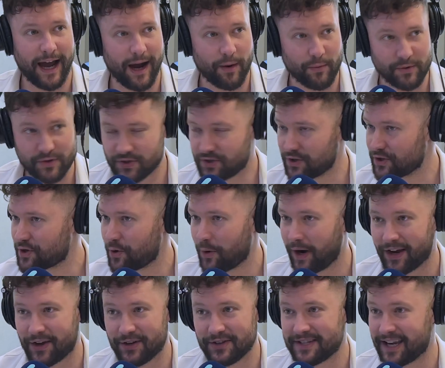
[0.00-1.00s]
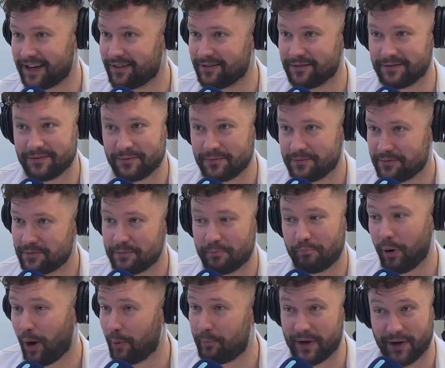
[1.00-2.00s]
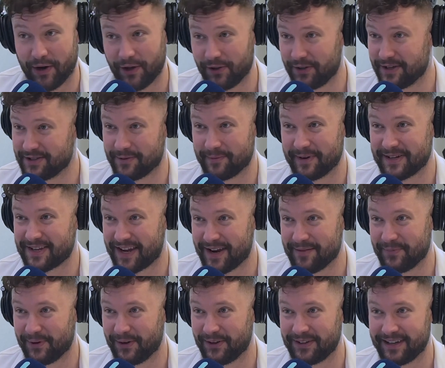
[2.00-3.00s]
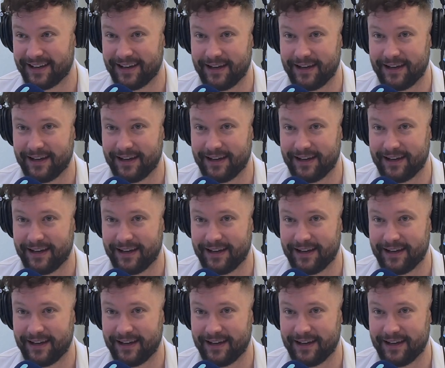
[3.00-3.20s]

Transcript: I was just quite content popping all these on my skateboard.